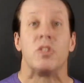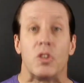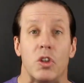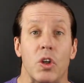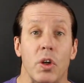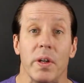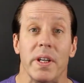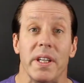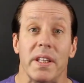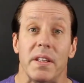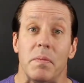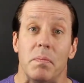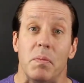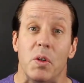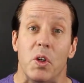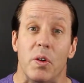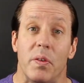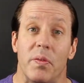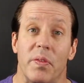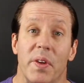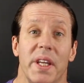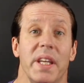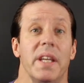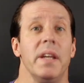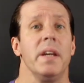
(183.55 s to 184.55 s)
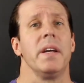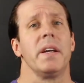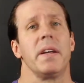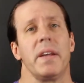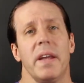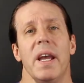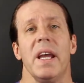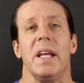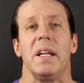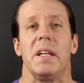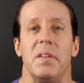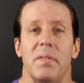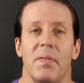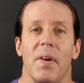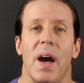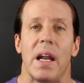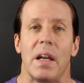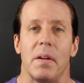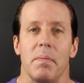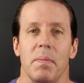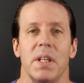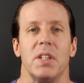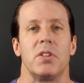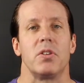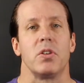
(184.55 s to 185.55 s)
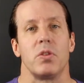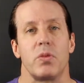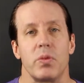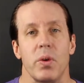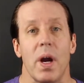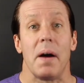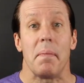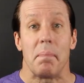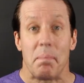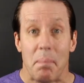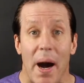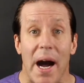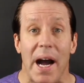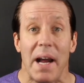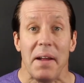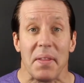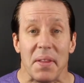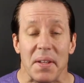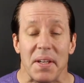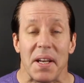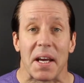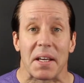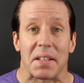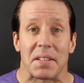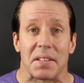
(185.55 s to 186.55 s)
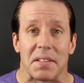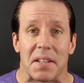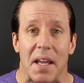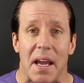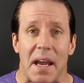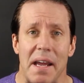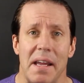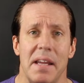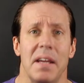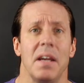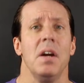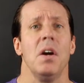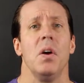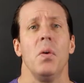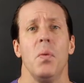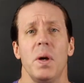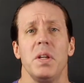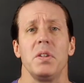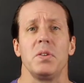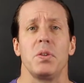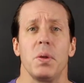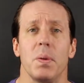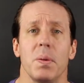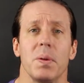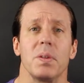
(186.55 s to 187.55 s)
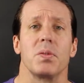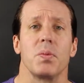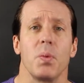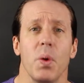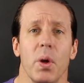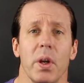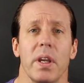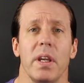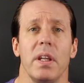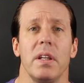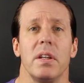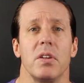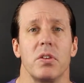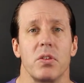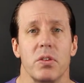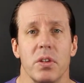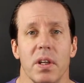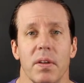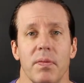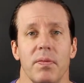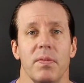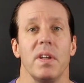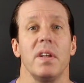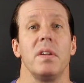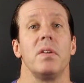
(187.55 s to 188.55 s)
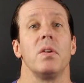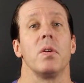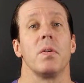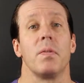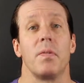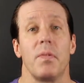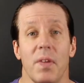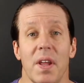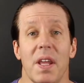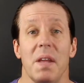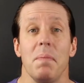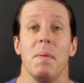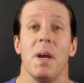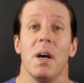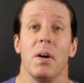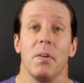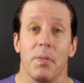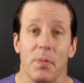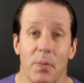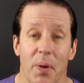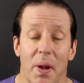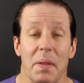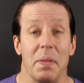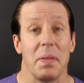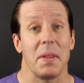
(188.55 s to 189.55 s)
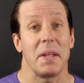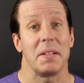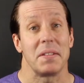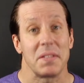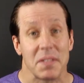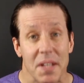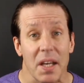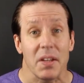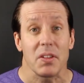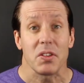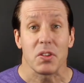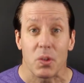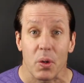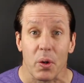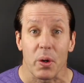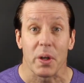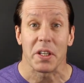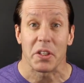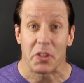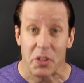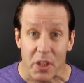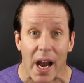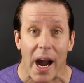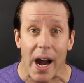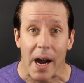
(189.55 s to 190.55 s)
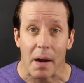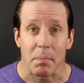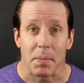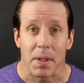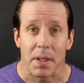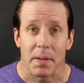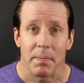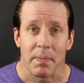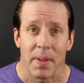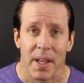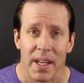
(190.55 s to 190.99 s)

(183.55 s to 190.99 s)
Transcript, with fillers: During the movie, Kate invited me to drop by the next day when she was working a shift in her female-friendly sex toy shop.